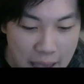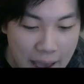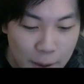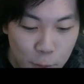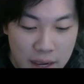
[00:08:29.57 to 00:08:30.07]

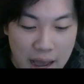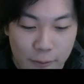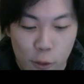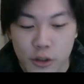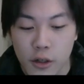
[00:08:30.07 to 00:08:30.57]
And we
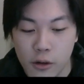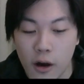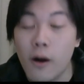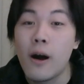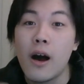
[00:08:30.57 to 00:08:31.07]
have also
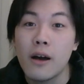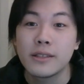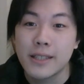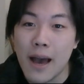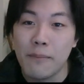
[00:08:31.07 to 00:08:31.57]
got
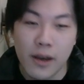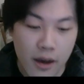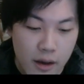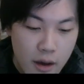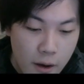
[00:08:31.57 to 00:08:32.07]
half stamina